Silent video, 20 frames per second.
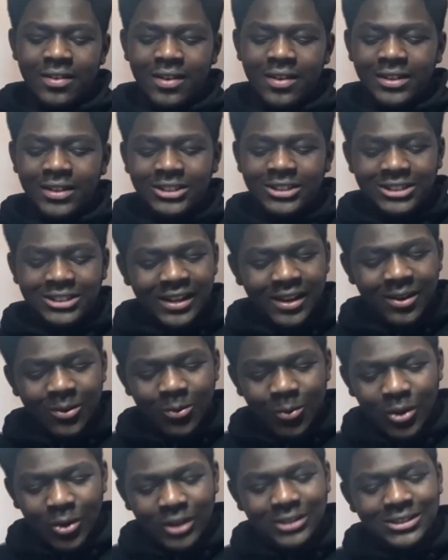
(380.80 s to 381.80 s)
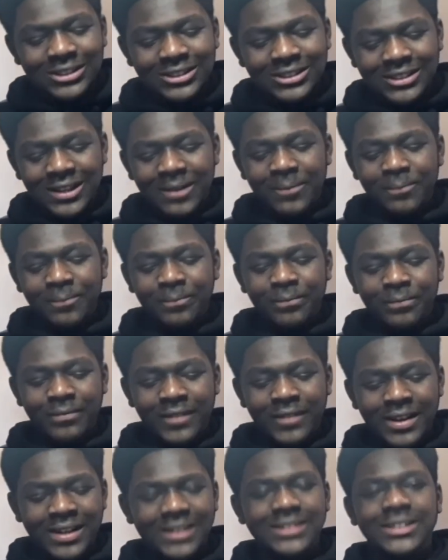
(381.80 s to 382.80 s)
and just take one step
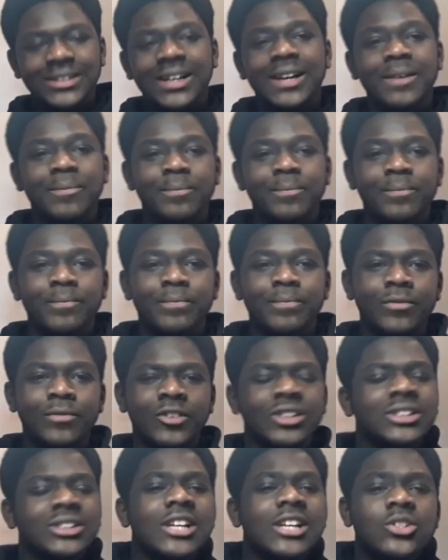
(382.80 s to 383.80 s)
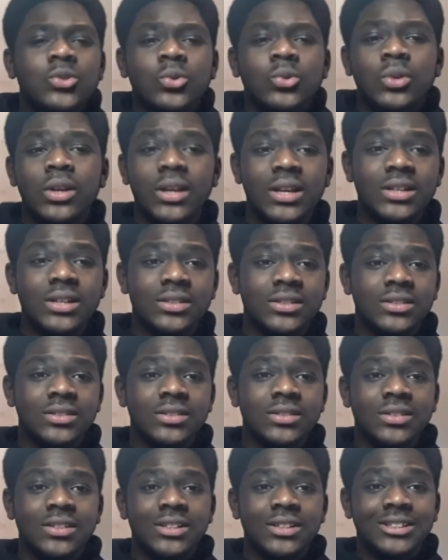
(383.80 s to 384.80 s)
at a time, because that's all it is.
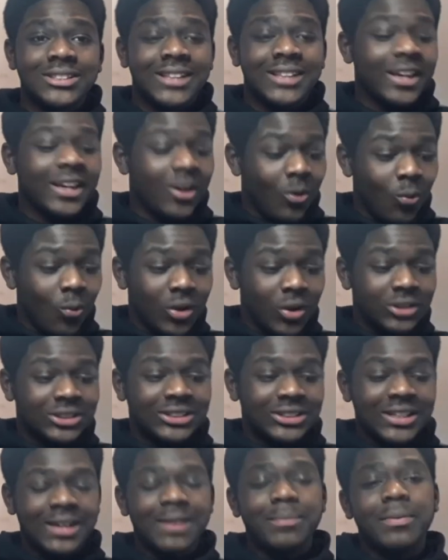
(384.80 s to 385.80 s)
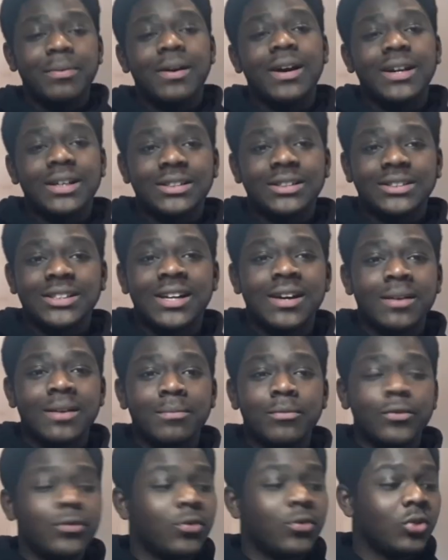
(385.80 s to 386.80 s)
It's taking one step at a time.
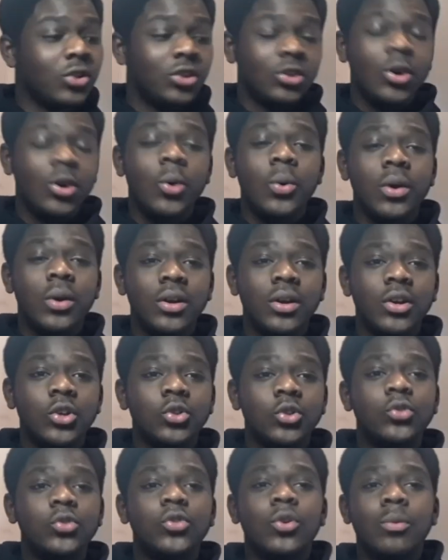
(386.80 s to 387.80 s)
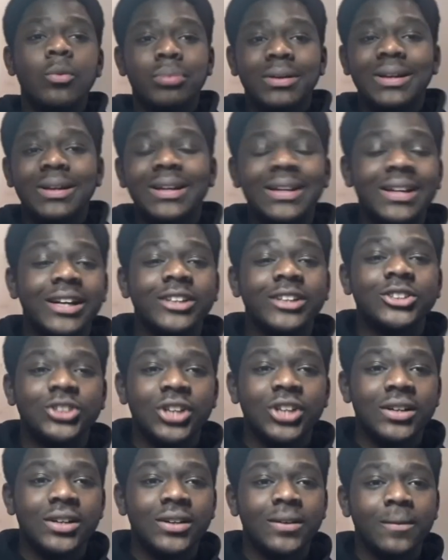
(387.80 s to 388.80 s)
Before you know it, you've completed that
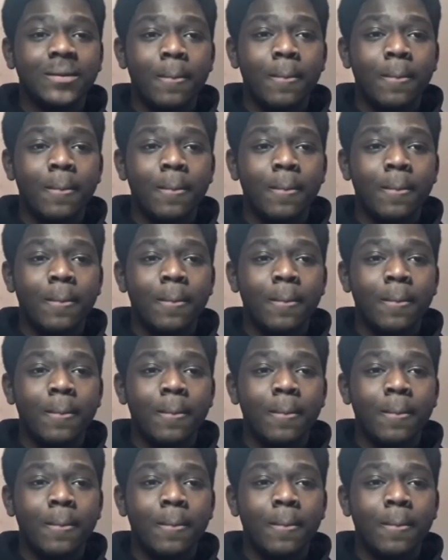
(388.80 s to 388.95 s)
journey.